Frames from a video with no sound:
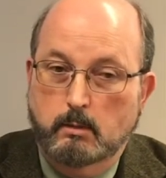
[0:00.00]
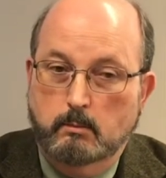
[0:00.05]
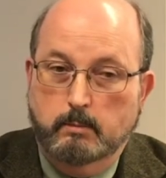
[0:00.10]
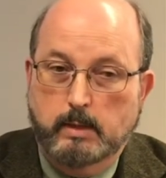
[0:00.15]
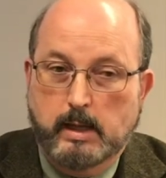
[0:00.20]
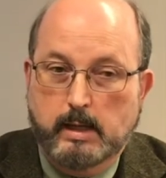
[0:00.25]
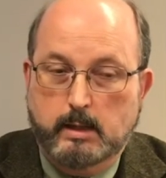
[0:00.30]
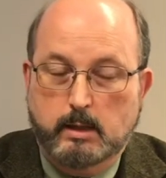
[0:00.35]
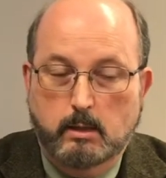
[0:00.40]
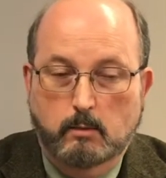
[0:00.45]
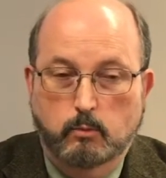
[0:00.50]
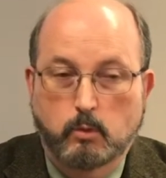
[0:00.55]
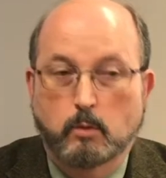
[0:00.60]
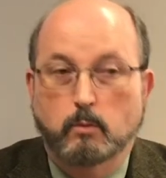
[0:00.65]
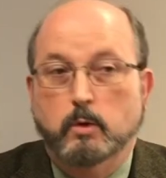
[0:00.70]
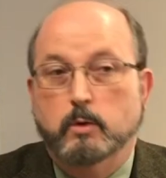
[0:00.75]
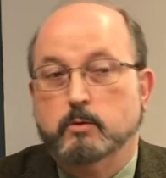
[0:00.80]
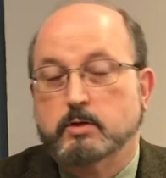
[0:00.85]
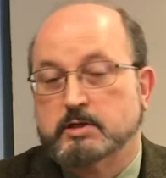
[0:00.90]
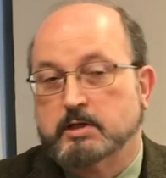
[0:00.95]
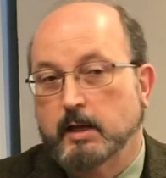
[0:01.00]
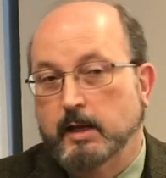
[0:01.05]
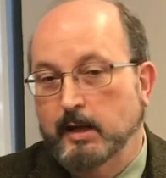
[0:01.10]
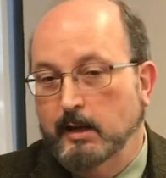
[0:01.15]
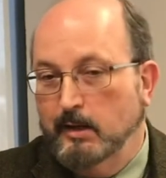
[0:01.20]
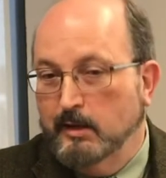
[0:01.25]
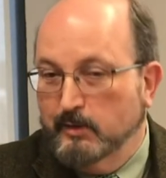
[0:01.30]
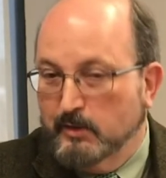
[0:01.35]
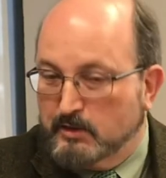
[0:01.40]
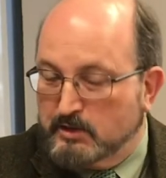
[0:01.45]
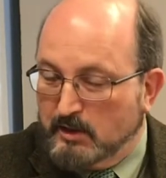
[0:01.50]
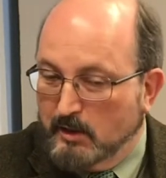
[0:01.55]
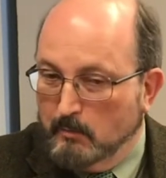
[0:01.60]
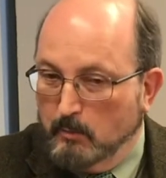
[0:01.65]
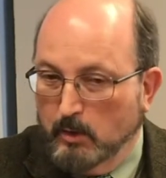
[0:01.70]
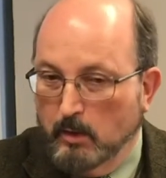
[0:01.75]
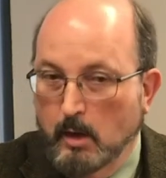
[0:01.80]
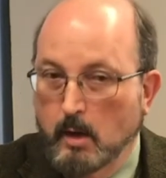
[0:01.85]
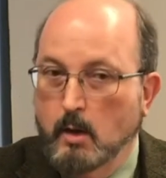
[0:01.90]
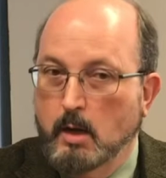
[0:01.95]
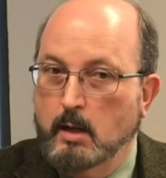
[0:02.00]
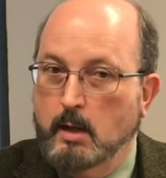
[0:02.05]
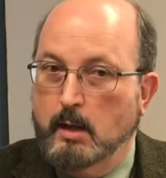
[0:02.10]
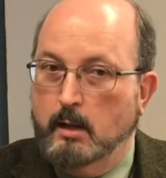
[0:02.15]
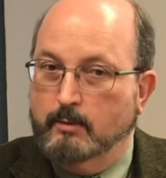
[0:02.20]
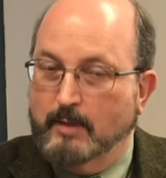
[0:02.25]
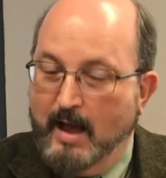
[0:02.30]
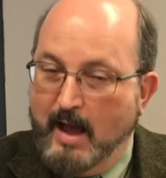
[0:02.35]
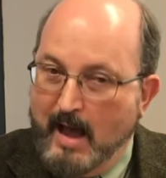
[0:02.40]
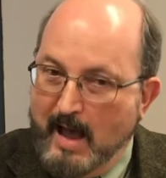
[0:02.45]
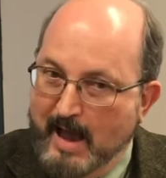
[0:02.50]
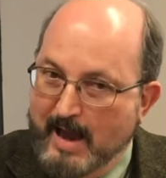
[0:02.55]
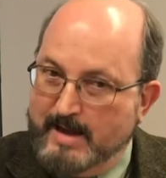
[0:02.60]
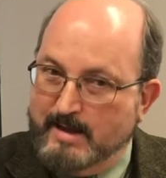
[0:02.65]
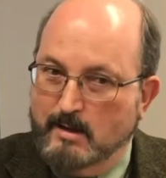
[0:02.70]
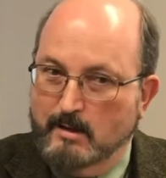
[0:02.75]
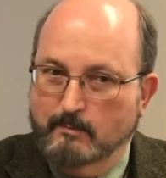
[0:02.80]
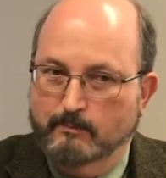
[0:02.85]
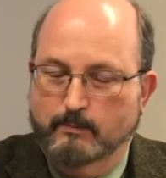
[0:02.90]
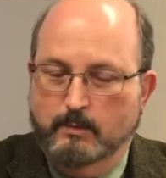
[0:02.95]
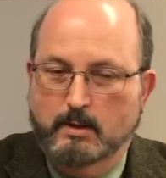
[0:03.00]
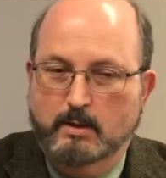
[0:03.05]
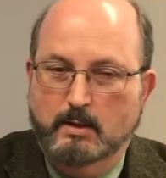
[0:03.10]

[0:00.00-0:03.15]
back in what we were saying in the summer, the height of